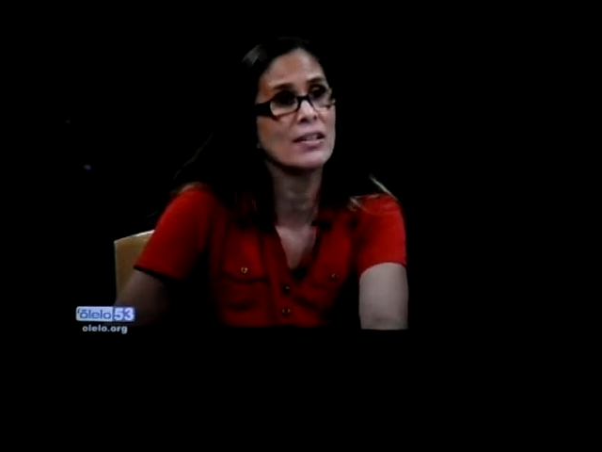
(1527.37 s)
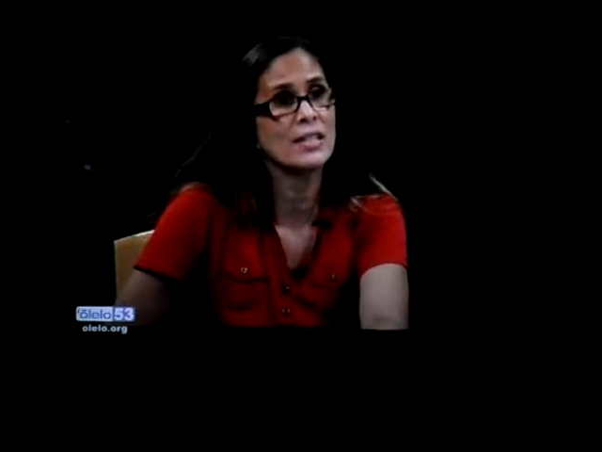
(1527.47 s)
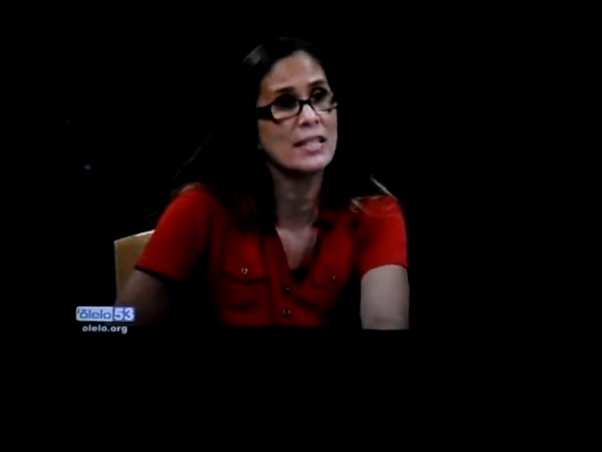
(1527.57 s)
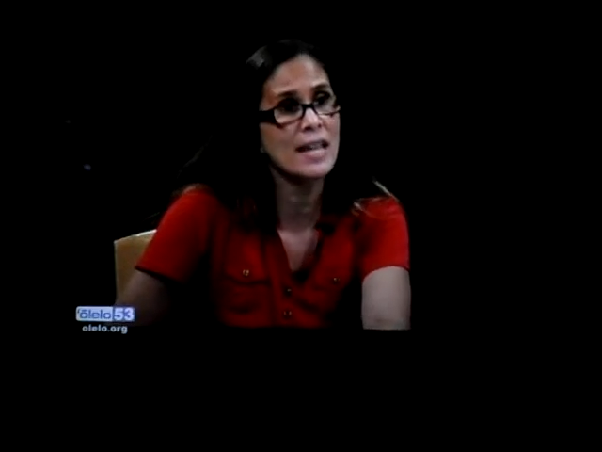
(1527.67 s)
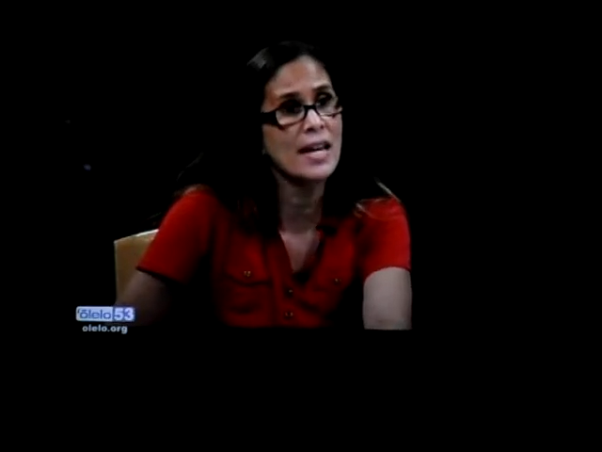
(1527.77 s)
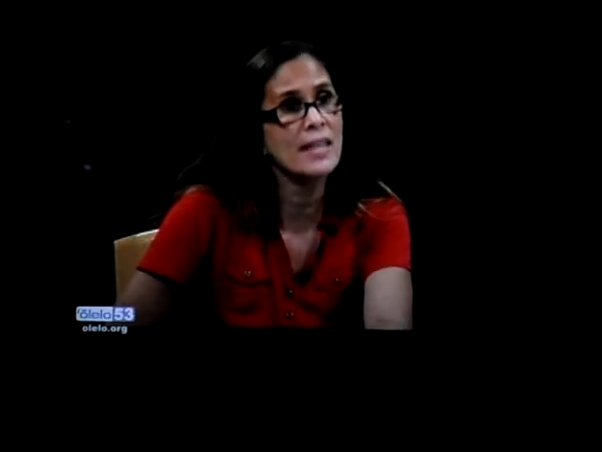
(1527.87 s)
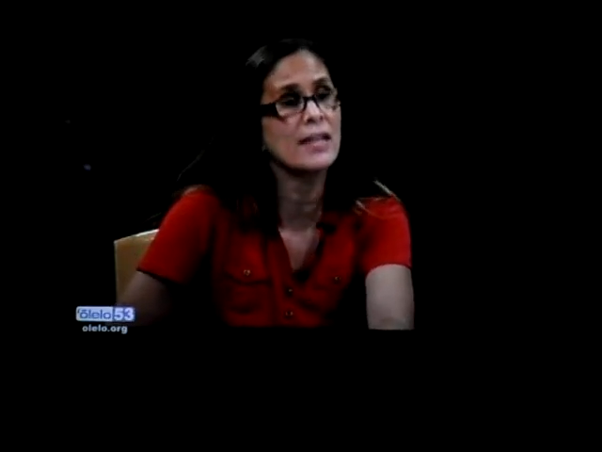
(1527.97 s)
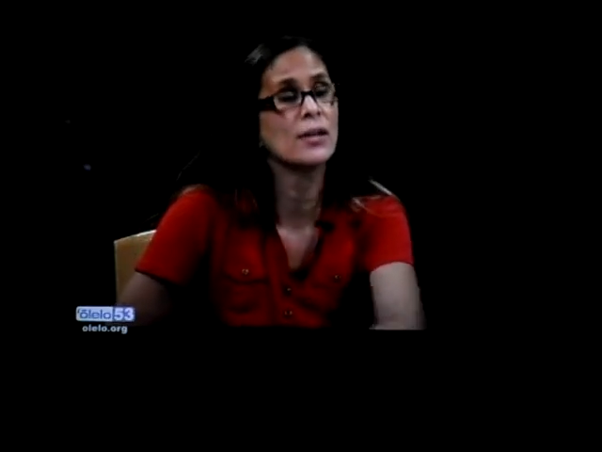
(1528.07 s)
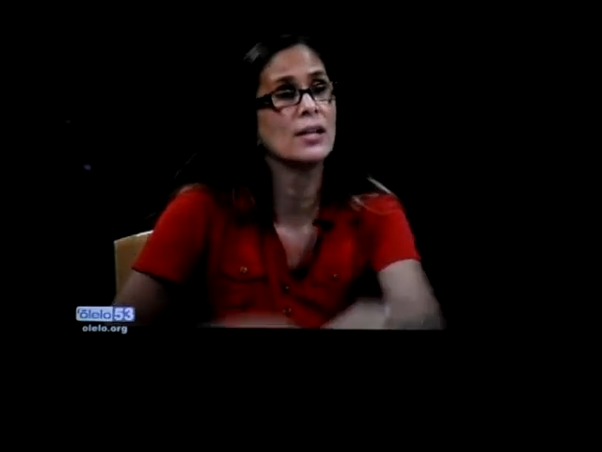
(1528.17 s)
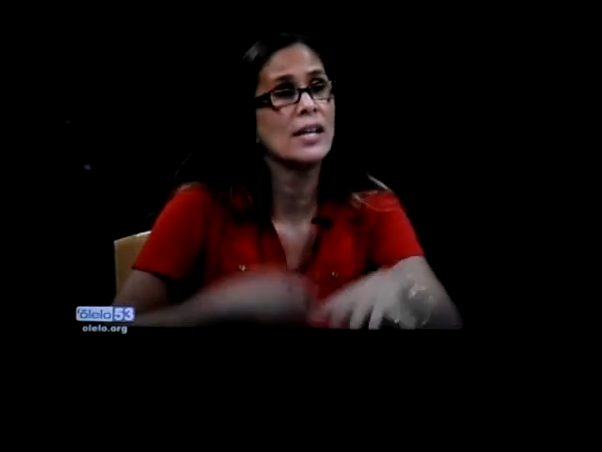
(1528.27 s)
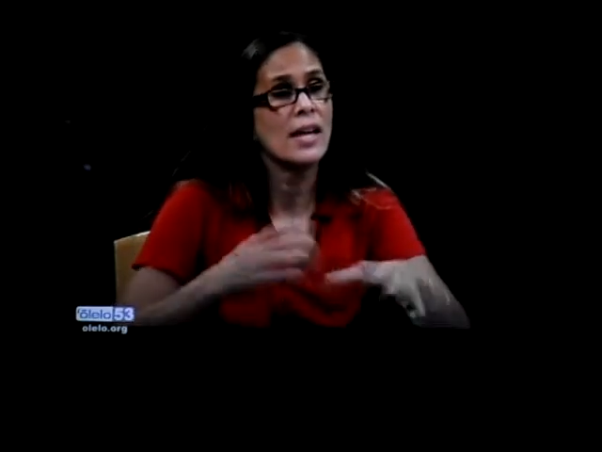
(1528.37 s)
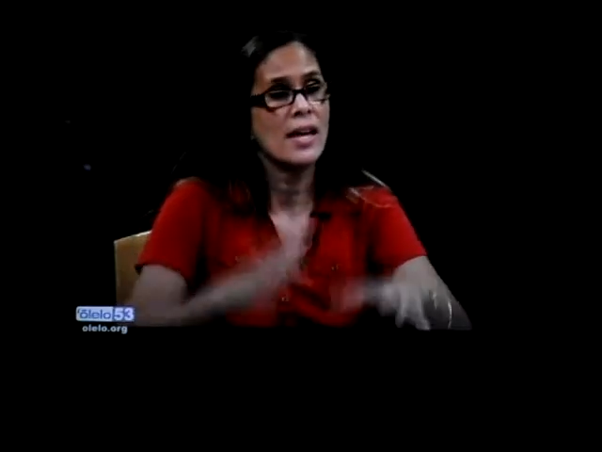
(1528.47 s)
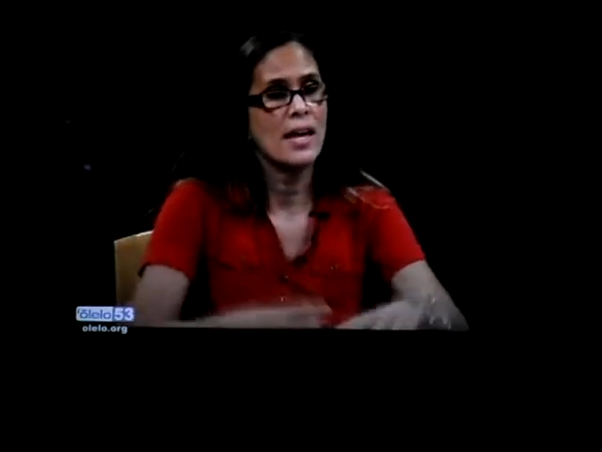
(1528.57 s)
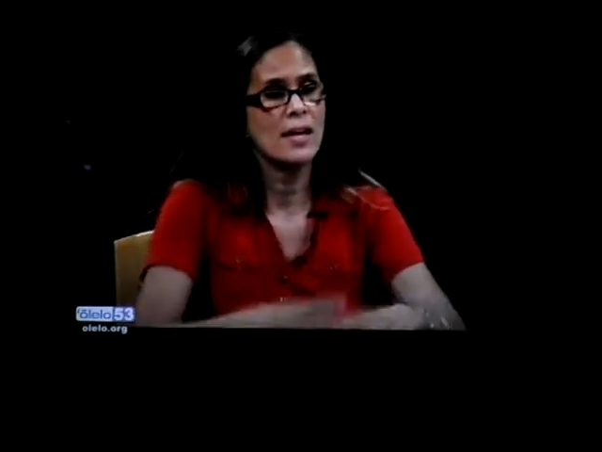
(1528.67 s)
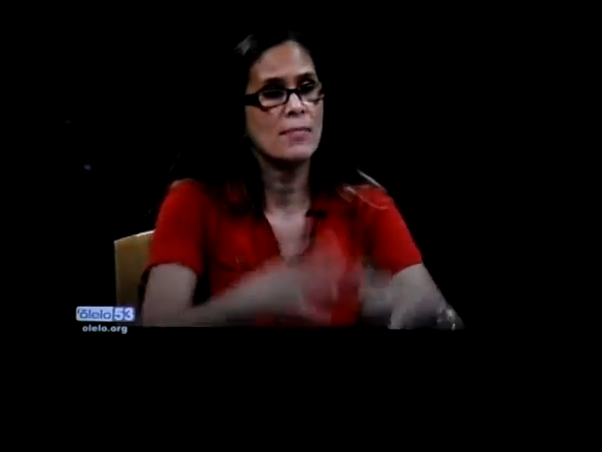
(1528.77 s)
and staying there
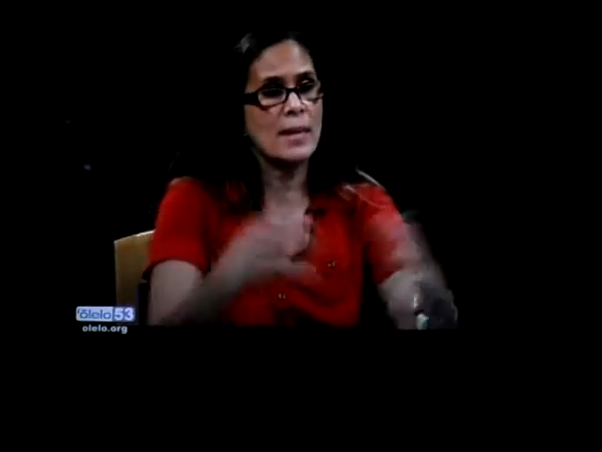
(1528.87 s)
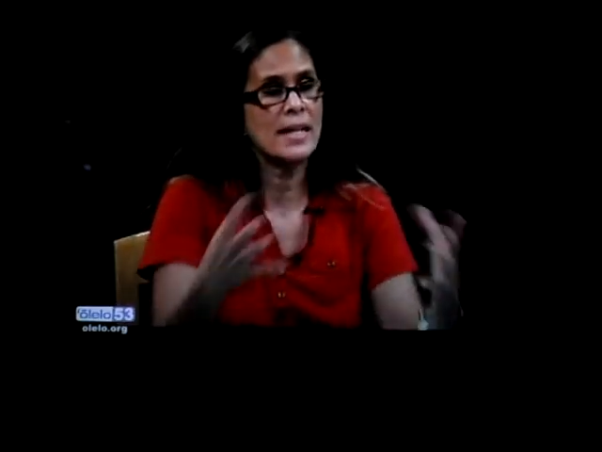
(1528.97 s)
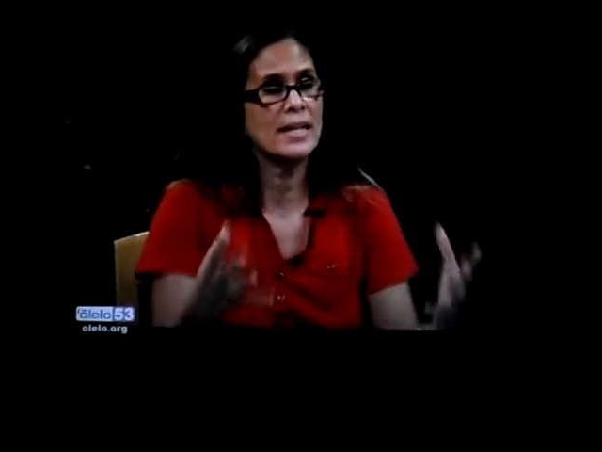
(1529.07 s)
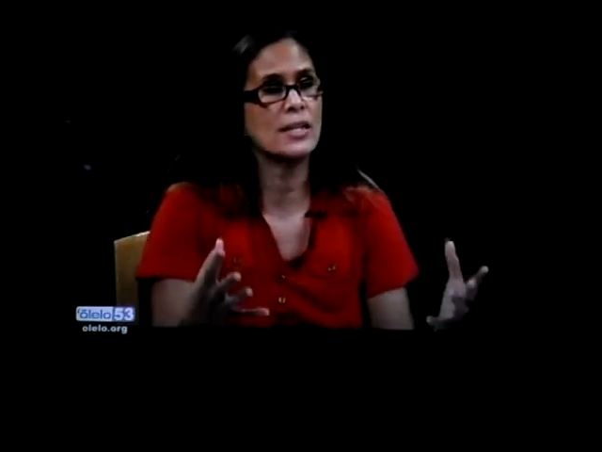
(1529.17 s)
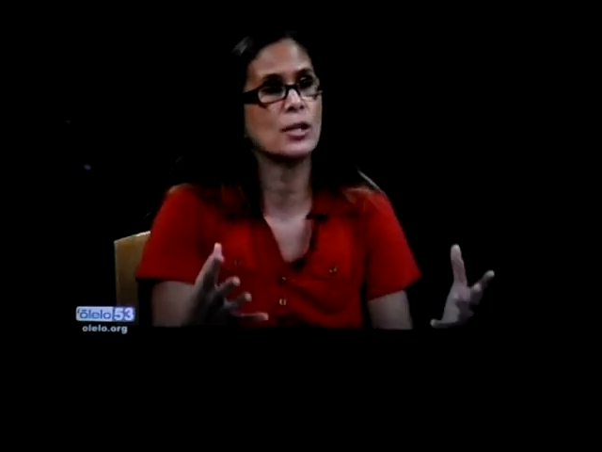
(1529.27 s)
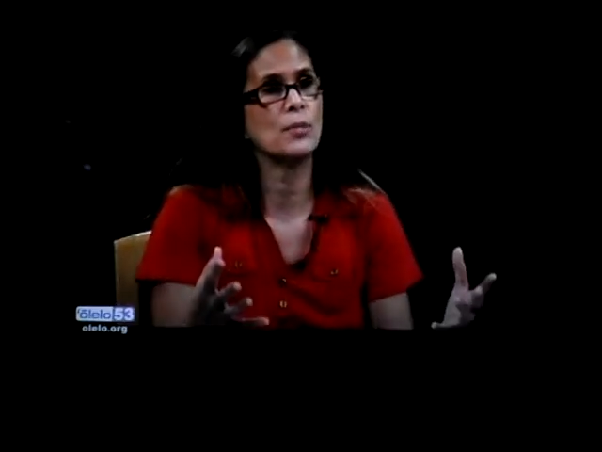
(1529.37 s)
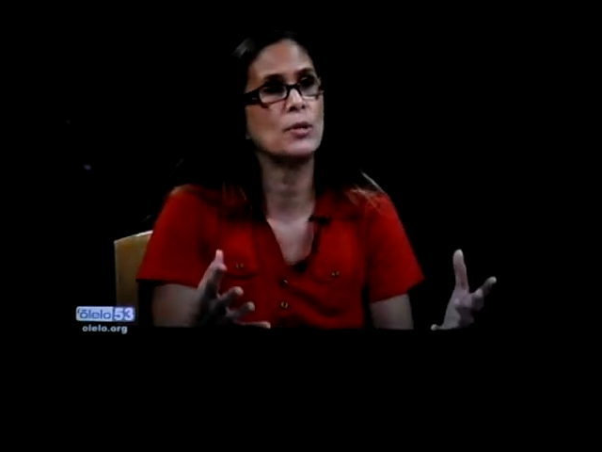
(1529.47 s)
and making the